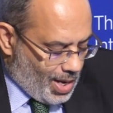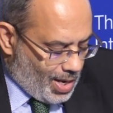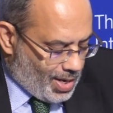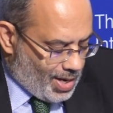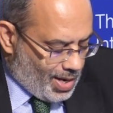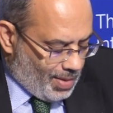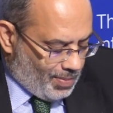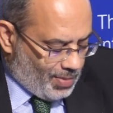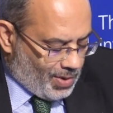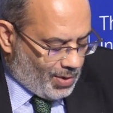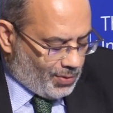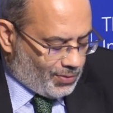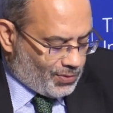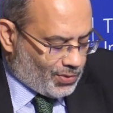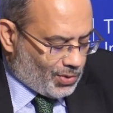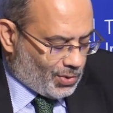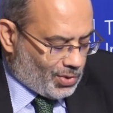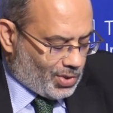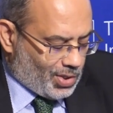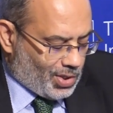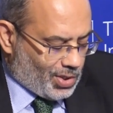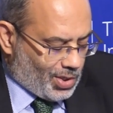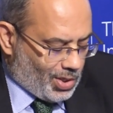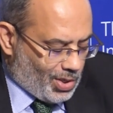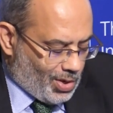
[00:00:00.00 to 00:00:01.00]
A number of
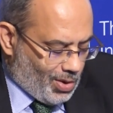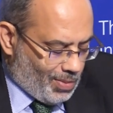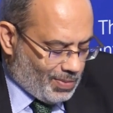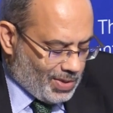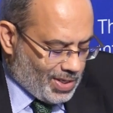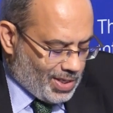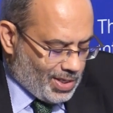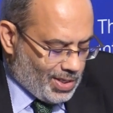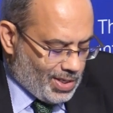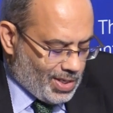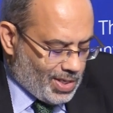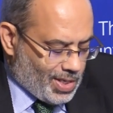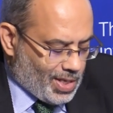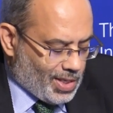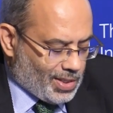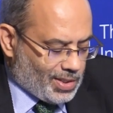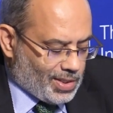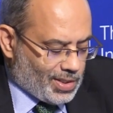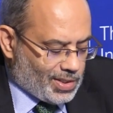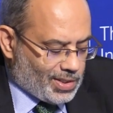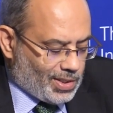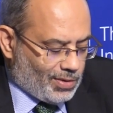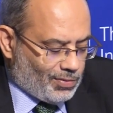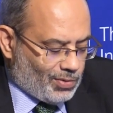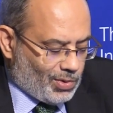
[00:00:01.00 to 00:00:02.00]
socioeconomic
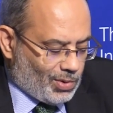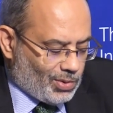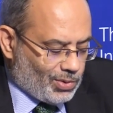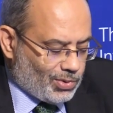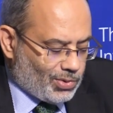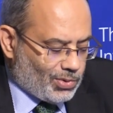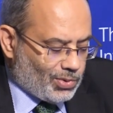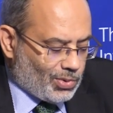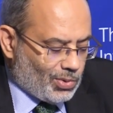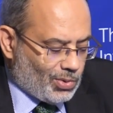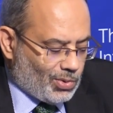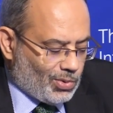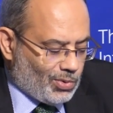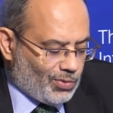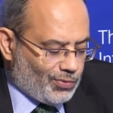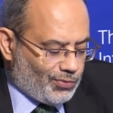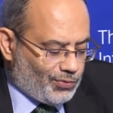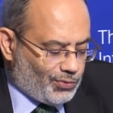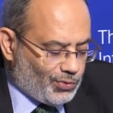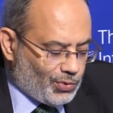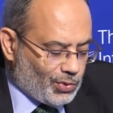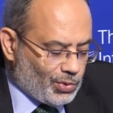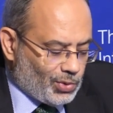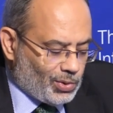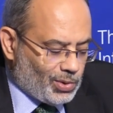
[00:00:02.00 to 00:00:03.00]
indicators have also
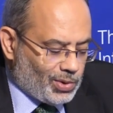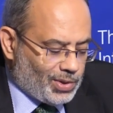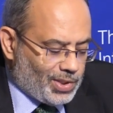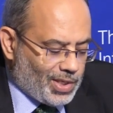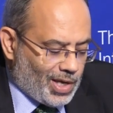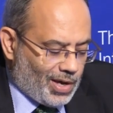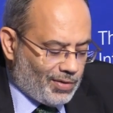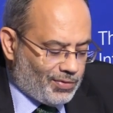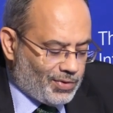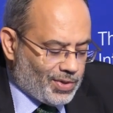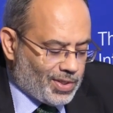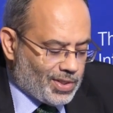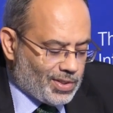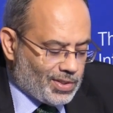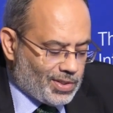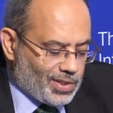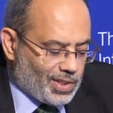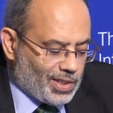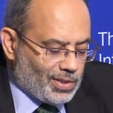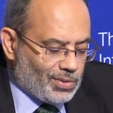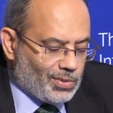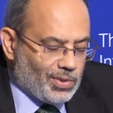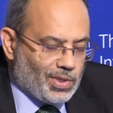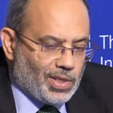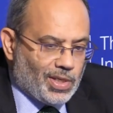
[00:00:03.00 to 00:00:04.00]
fueled the African
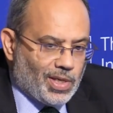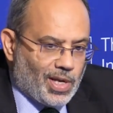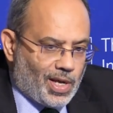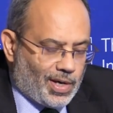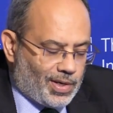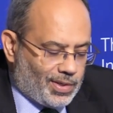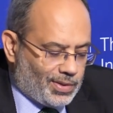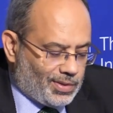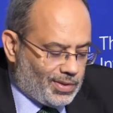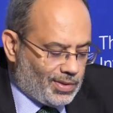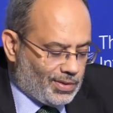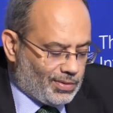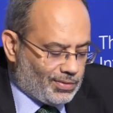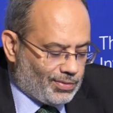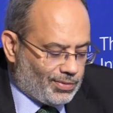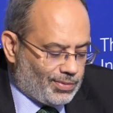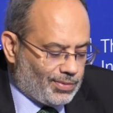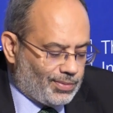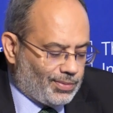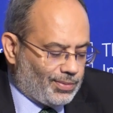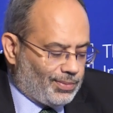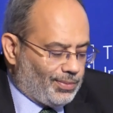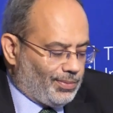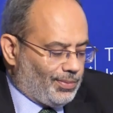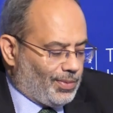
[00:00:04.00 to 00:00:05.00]
century narrative.
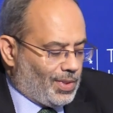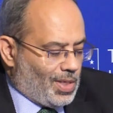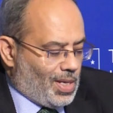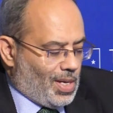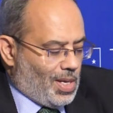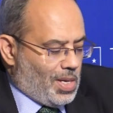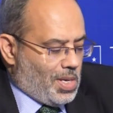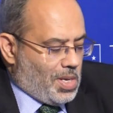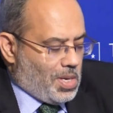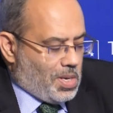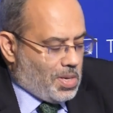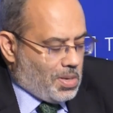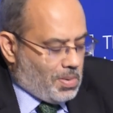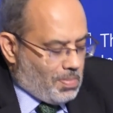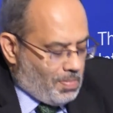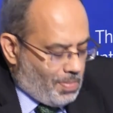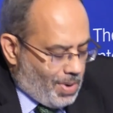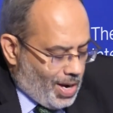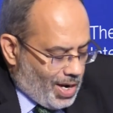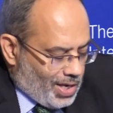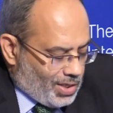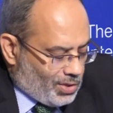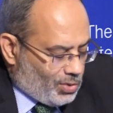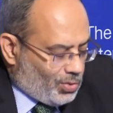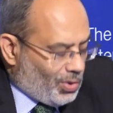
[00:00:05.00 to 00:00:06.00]

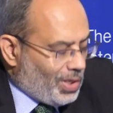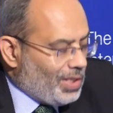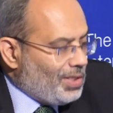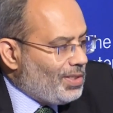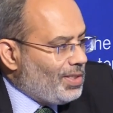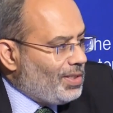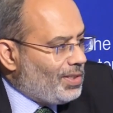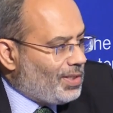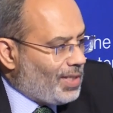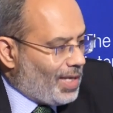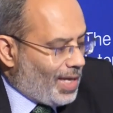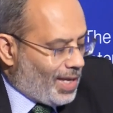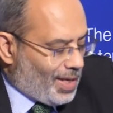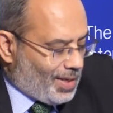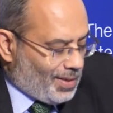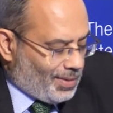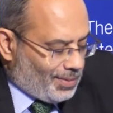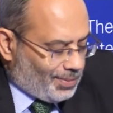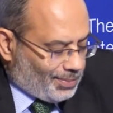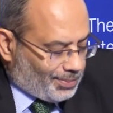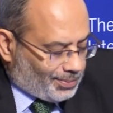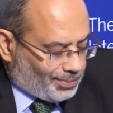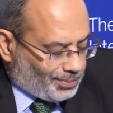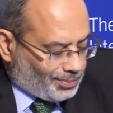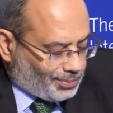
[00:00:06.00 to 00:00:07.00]
By
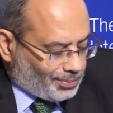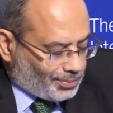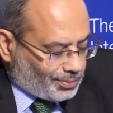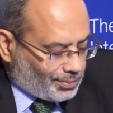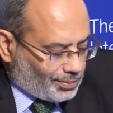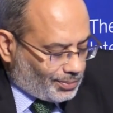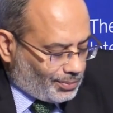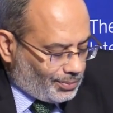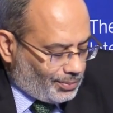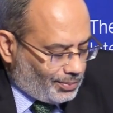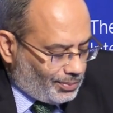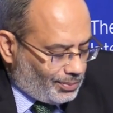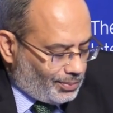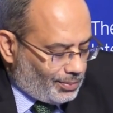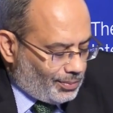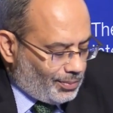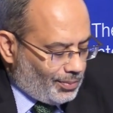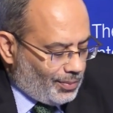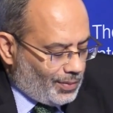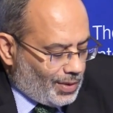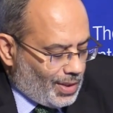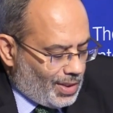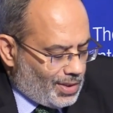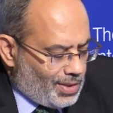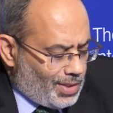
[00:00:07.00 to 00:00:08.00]
2010,
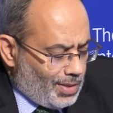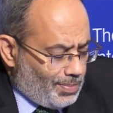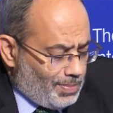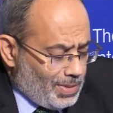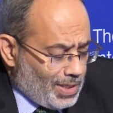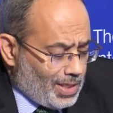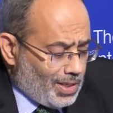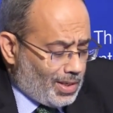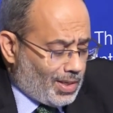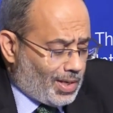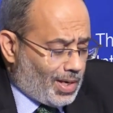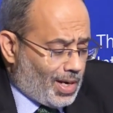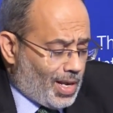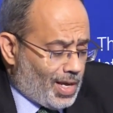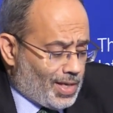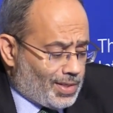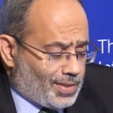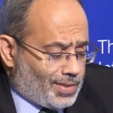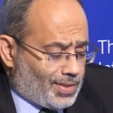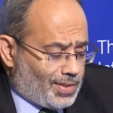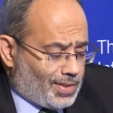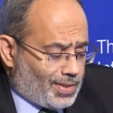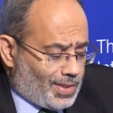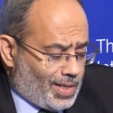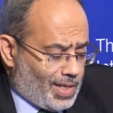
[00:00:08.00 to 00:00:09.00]
the middle
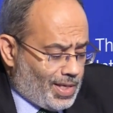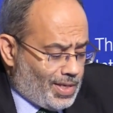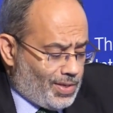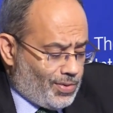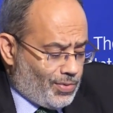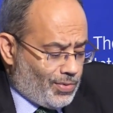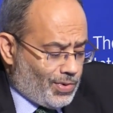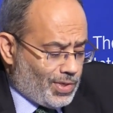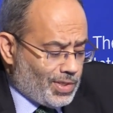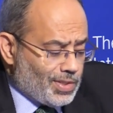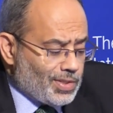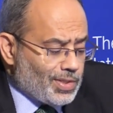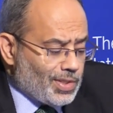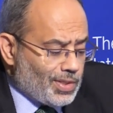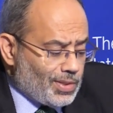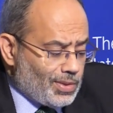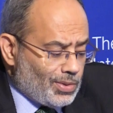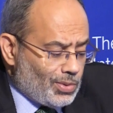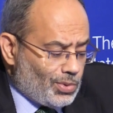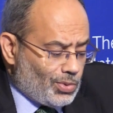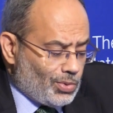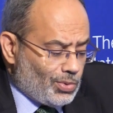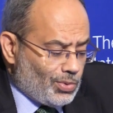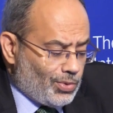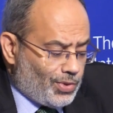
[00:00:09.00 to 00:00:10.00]
class had
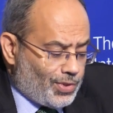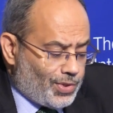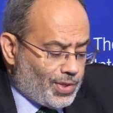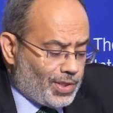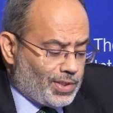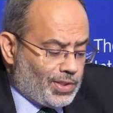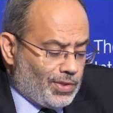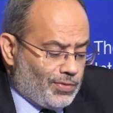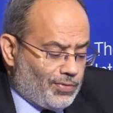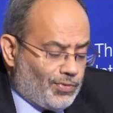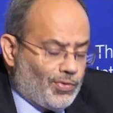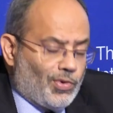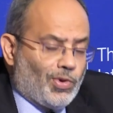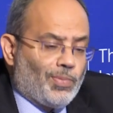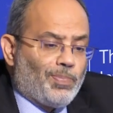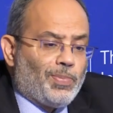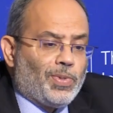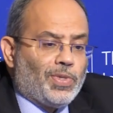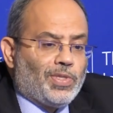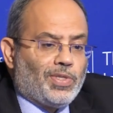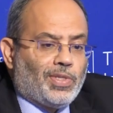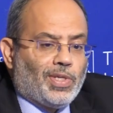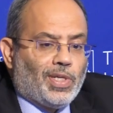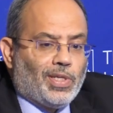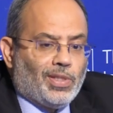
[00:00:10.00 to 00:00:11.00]
risen to
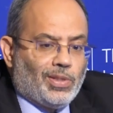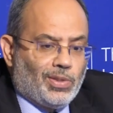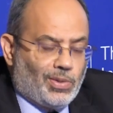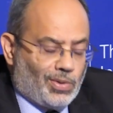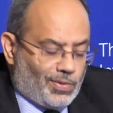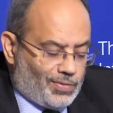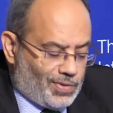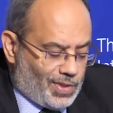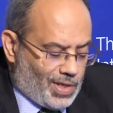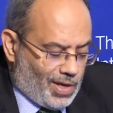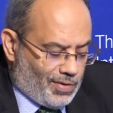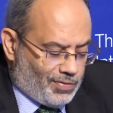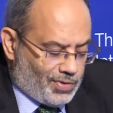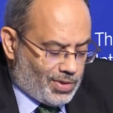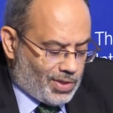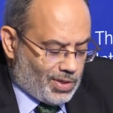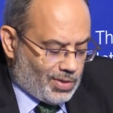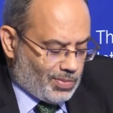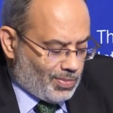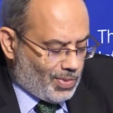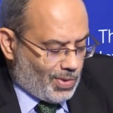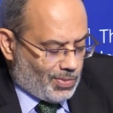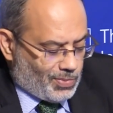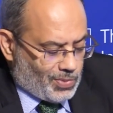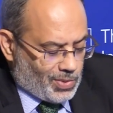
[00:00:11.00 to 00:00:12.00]
34% of the
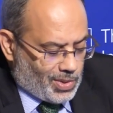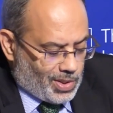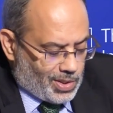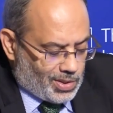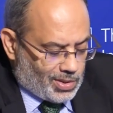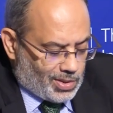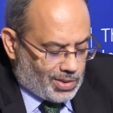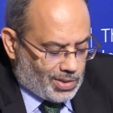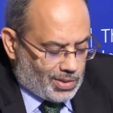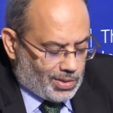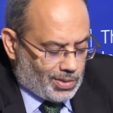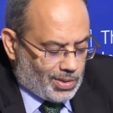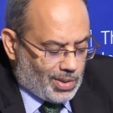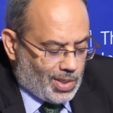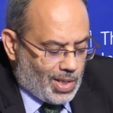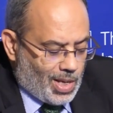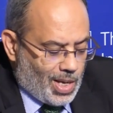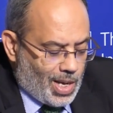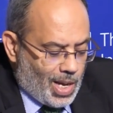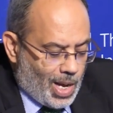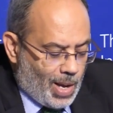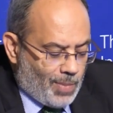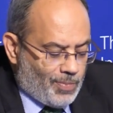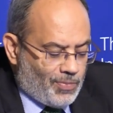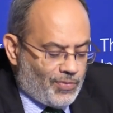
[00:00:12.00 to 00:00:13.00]
African population,
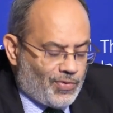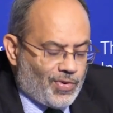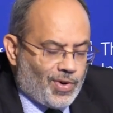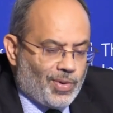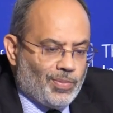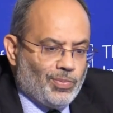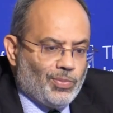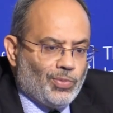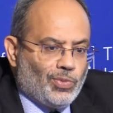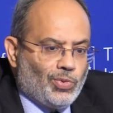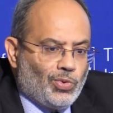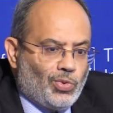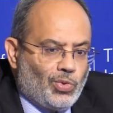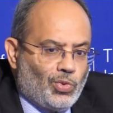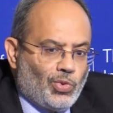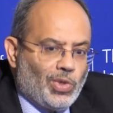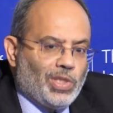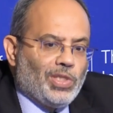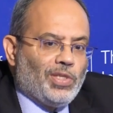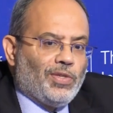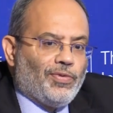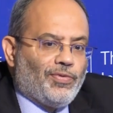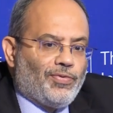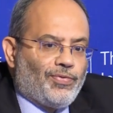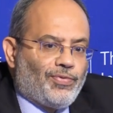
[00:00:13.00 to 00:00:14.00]
up from
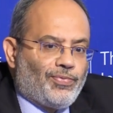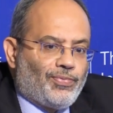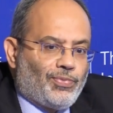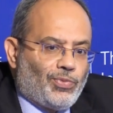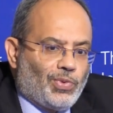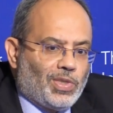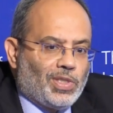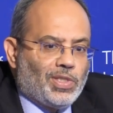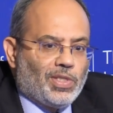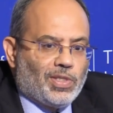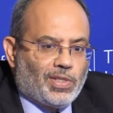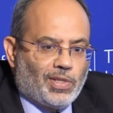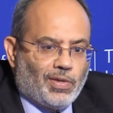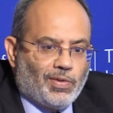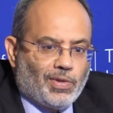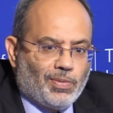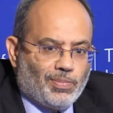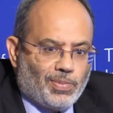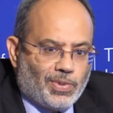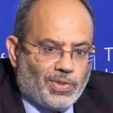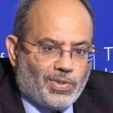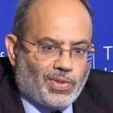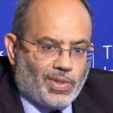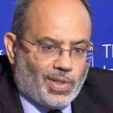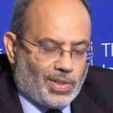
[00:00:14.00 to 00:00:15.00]
20,
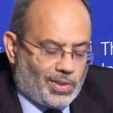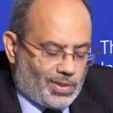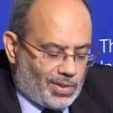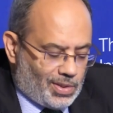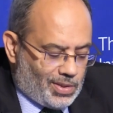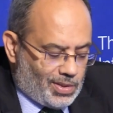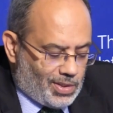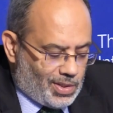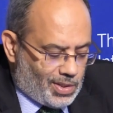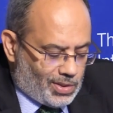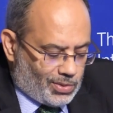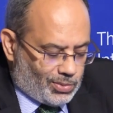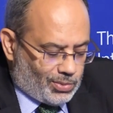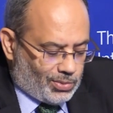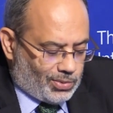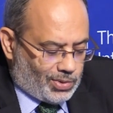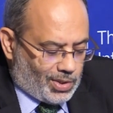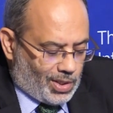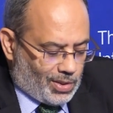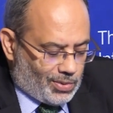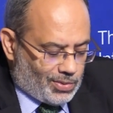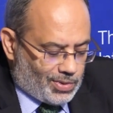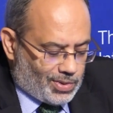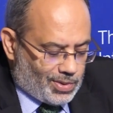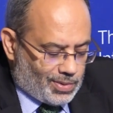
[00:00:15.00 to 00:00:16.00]
27% in the year
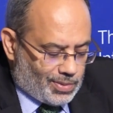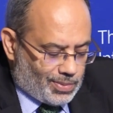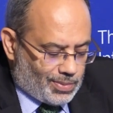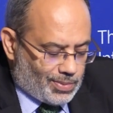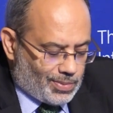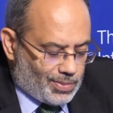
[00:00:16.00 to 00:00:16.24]
2000.